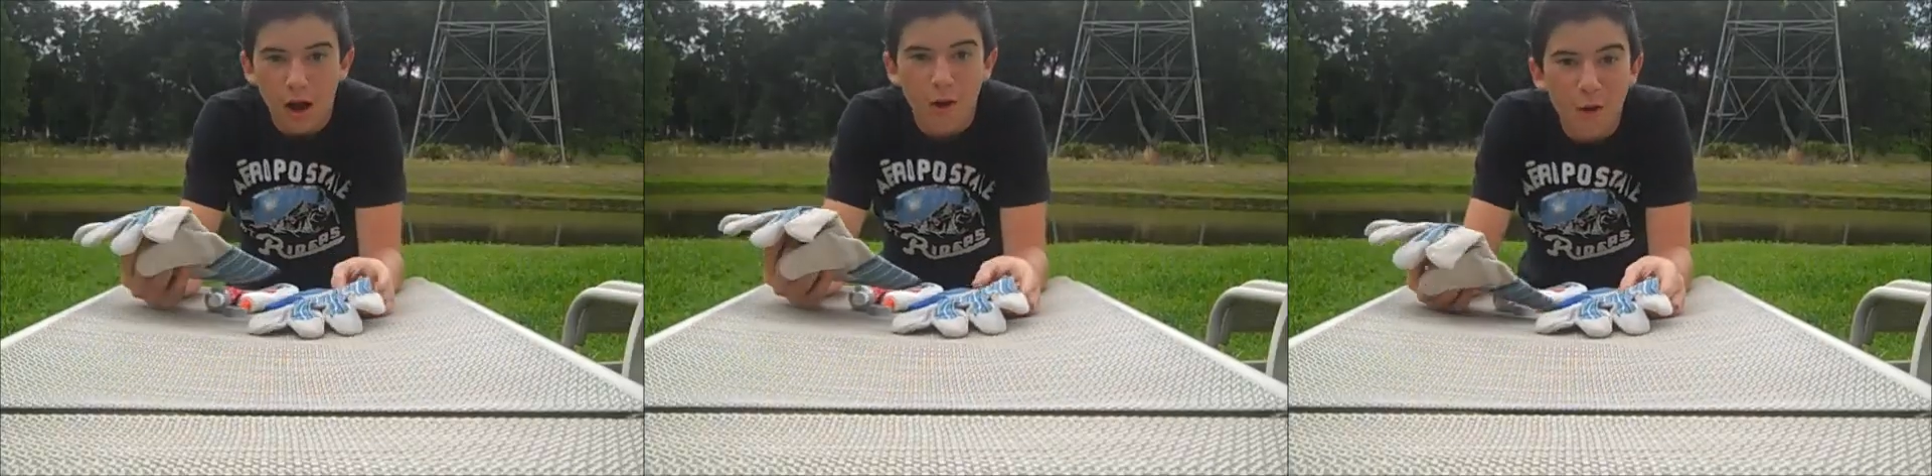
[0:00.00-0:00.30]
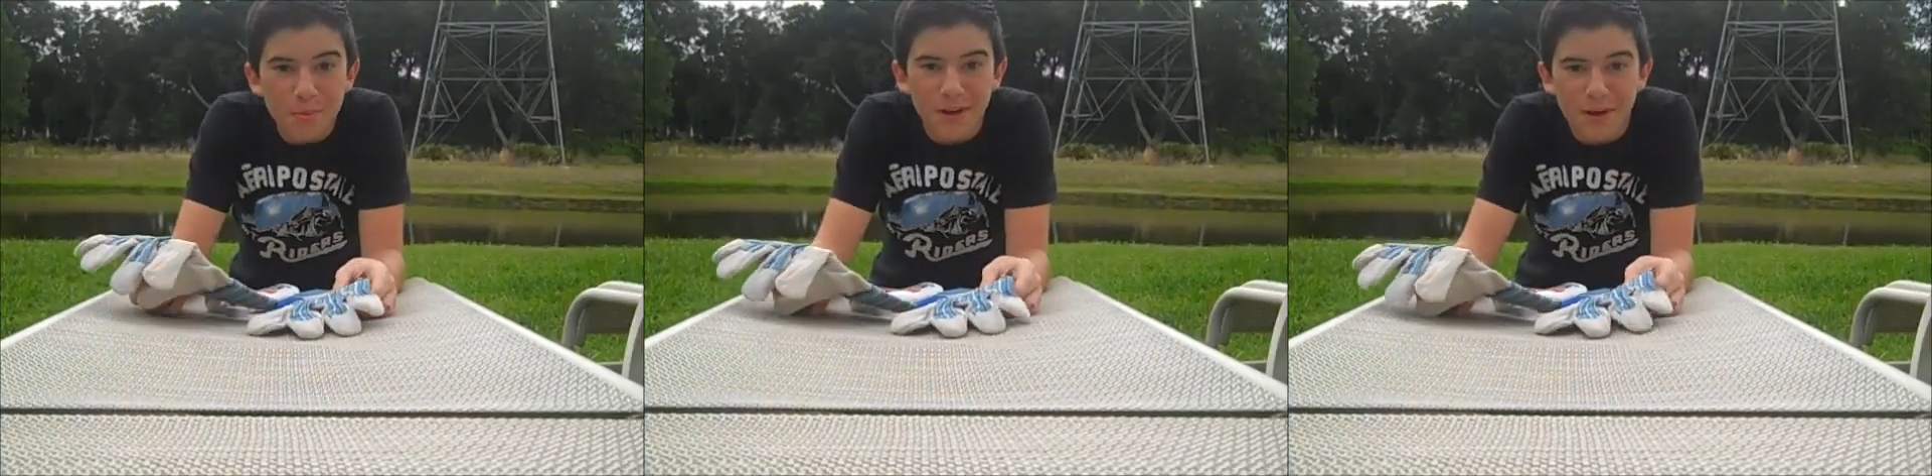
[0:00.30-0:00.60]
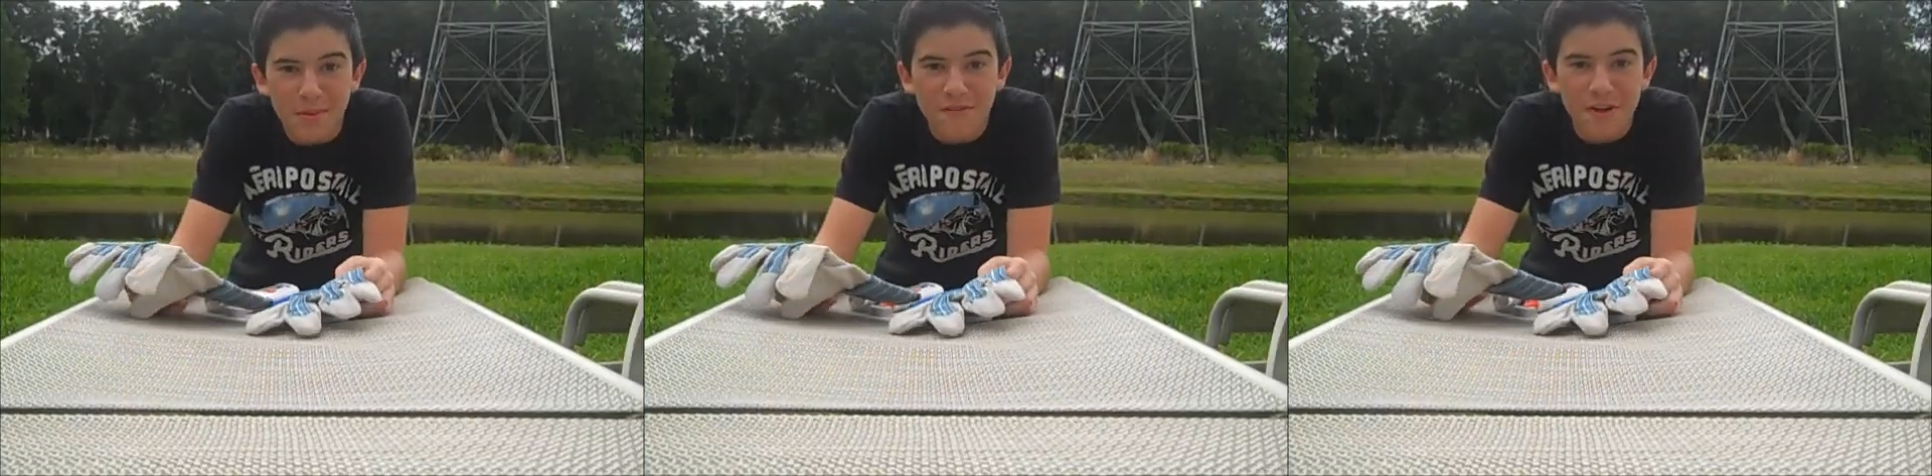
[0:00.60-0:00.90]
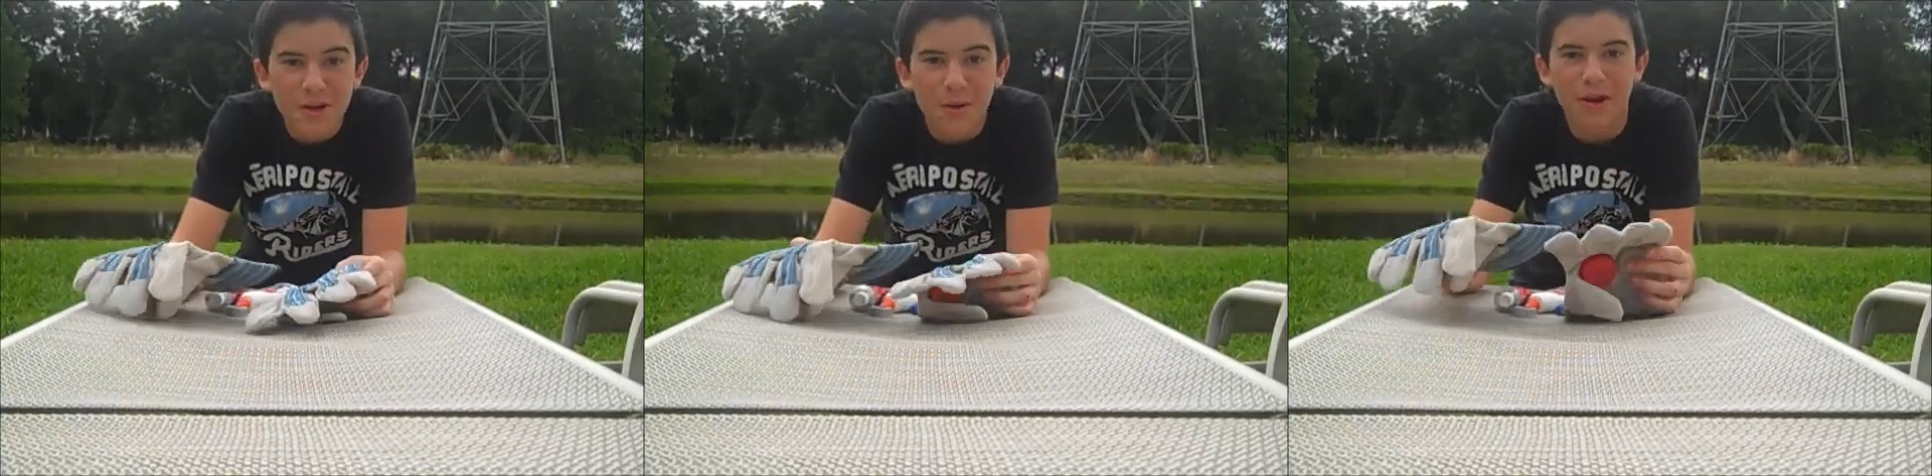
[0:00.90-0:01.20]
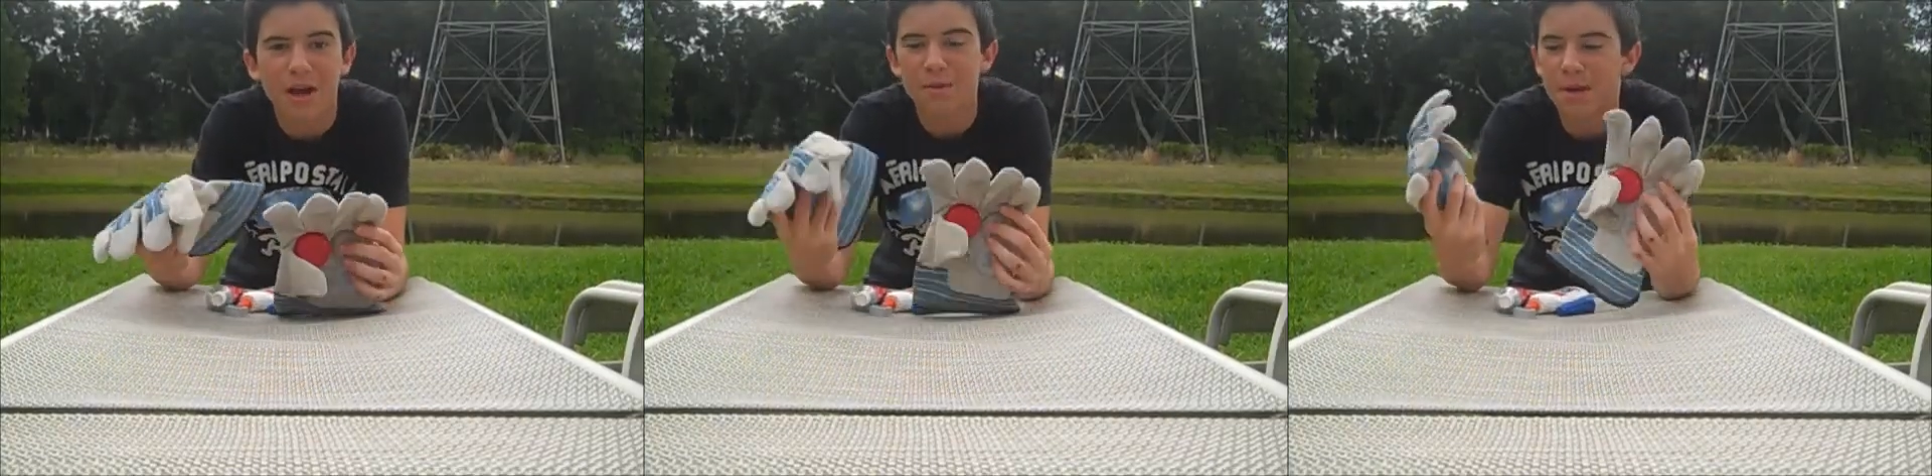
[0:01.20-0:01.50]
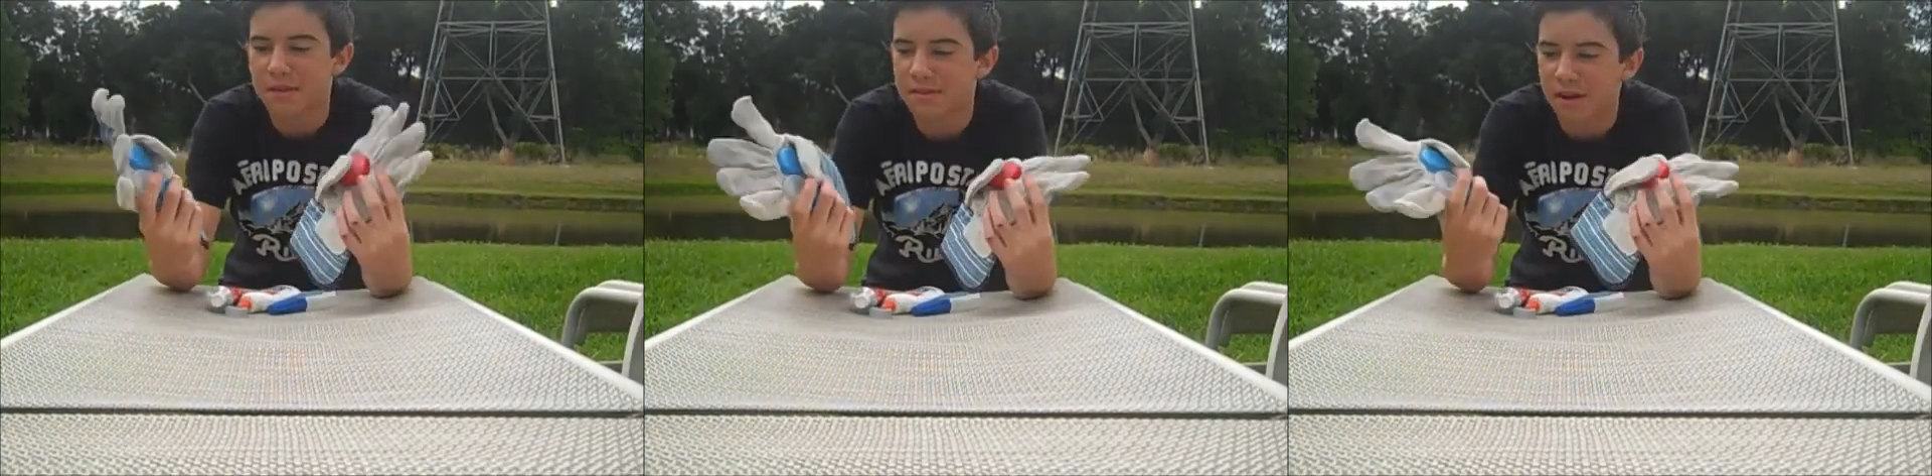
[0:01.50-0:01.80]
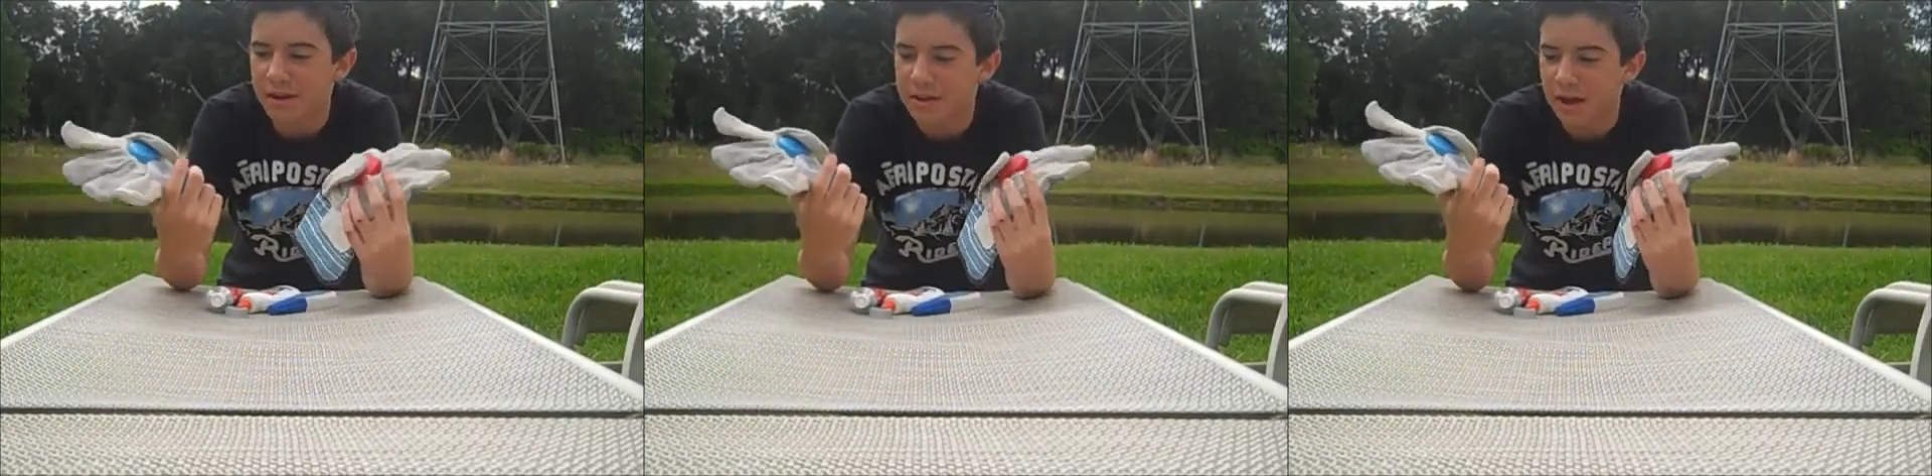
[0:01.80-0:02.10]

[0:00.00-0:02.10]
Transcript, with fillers: hope you liked my video on how to make sliding